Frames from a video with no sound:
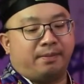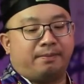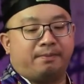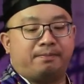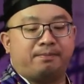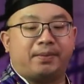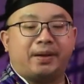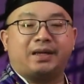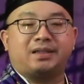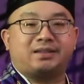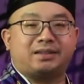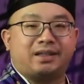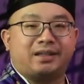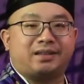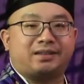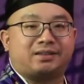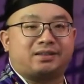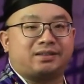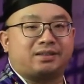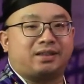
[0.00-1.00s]

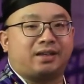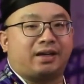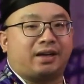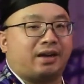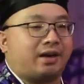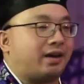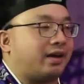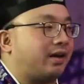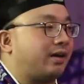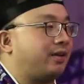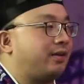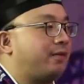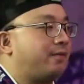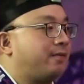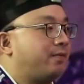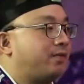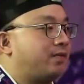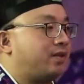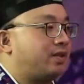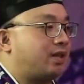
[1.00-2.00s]
basics and
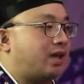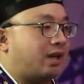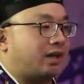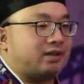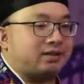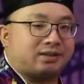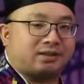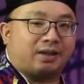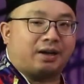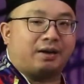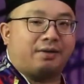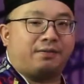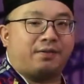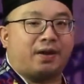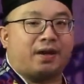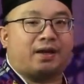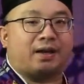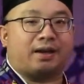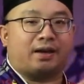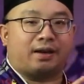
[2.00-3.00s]
Czech stuff
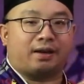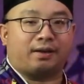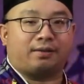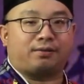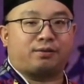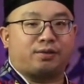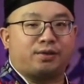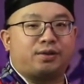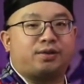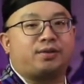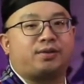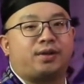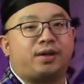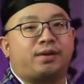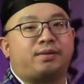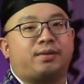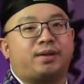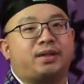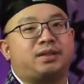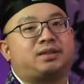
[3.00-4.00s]
and a lot of good
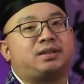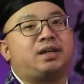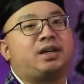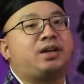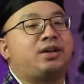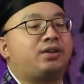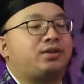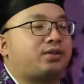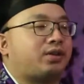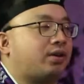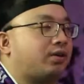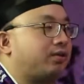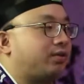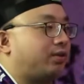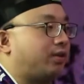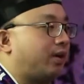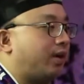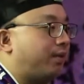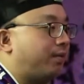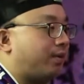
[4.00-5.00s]
theories. So
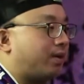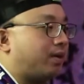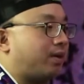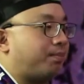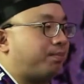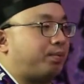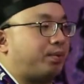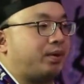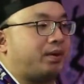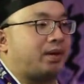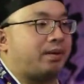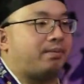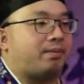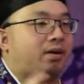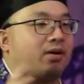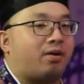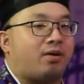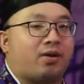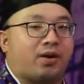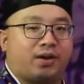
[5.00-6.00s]
today we're going to put them
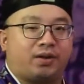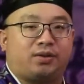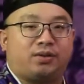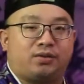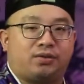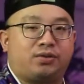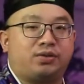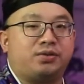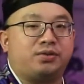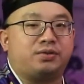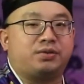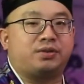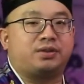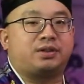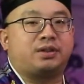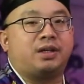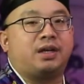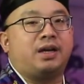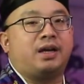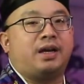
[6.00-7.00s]
all into
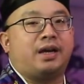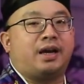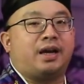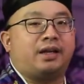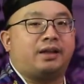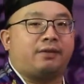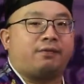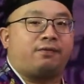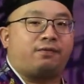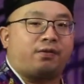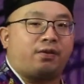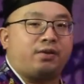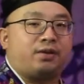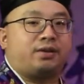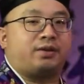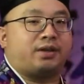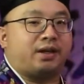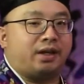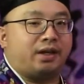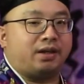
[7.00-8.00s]
use, and the
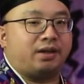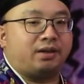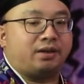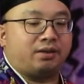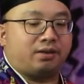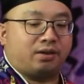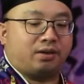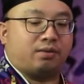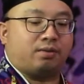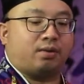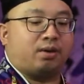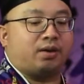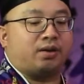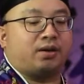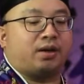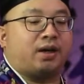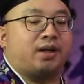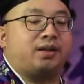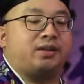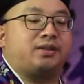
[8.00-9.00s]
first thing you want
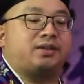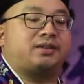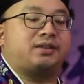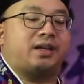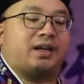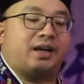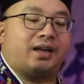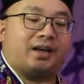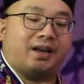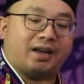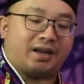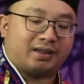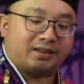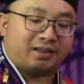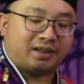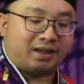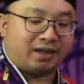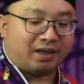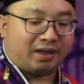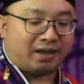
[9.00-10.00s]
to understand is
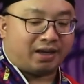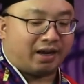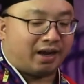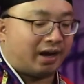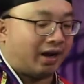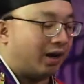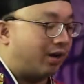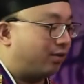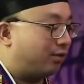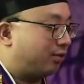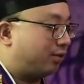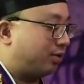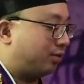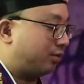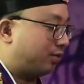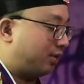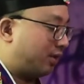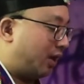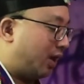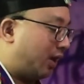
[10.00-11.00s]
how
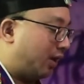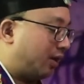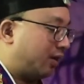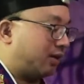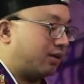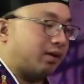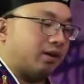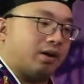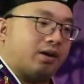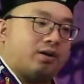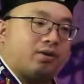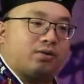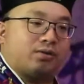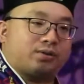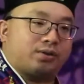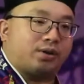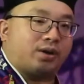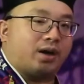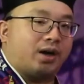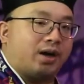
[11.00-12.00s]
to check the
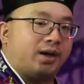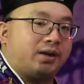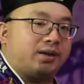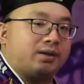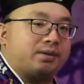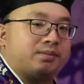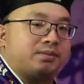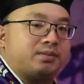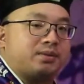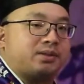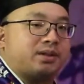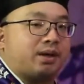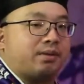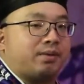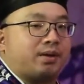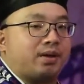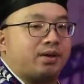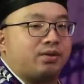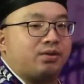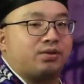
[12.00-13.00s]
altar items that
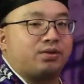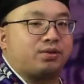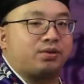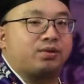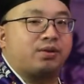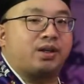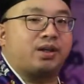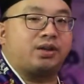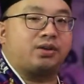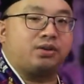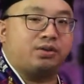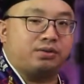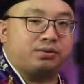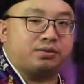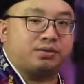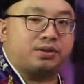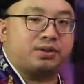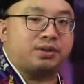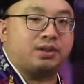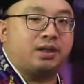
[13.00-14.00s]
we usually
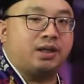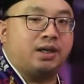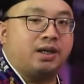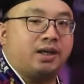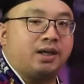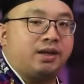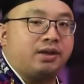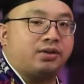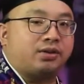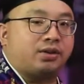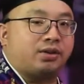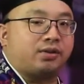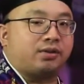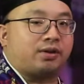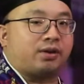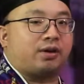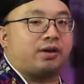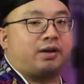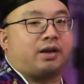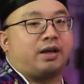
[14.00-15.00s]
use. So
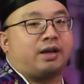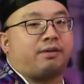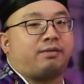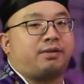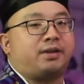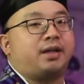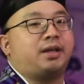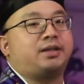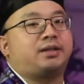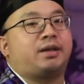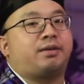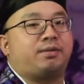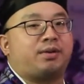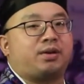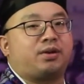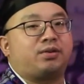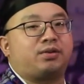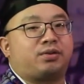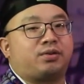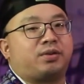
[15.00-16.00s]
there are a lot of things that we
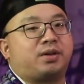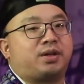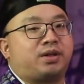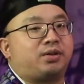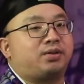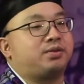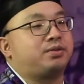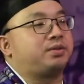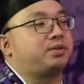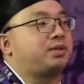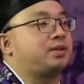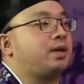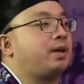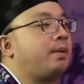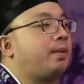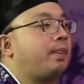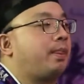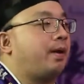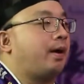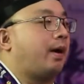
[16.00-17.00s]
usually use,
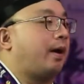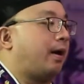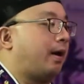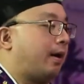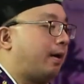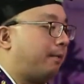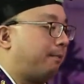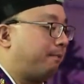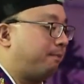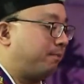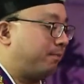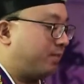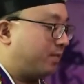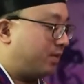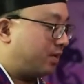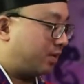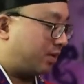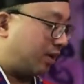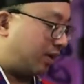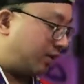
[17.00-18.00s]

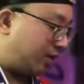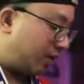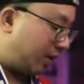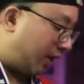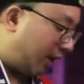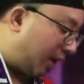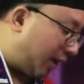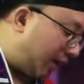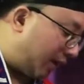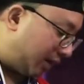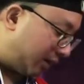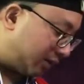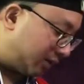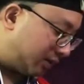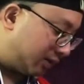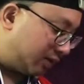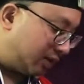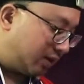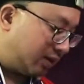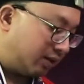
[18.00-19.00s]
such as
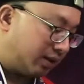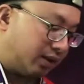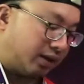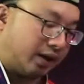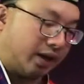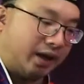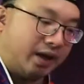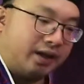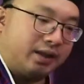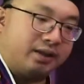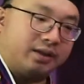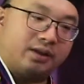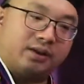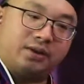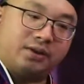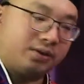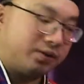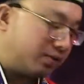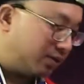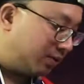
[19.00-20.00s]
the
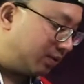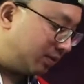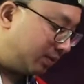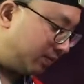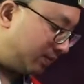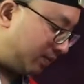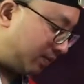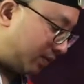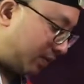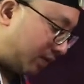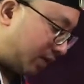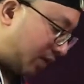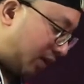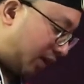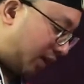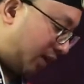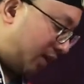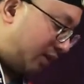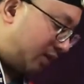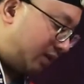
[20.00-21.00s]
candle,
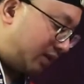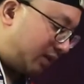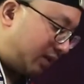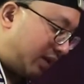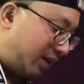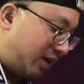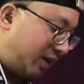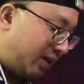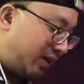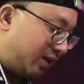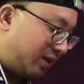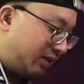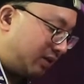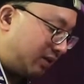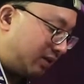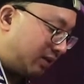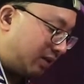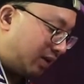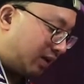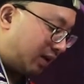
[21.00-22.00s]
the
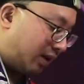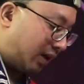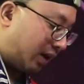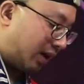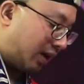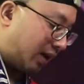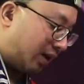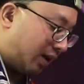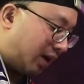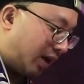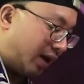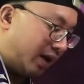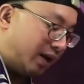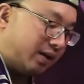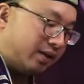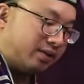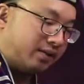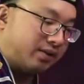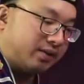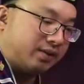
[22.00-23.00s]
incense,
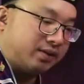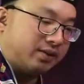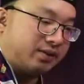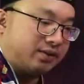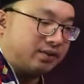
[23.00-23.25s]
lighters,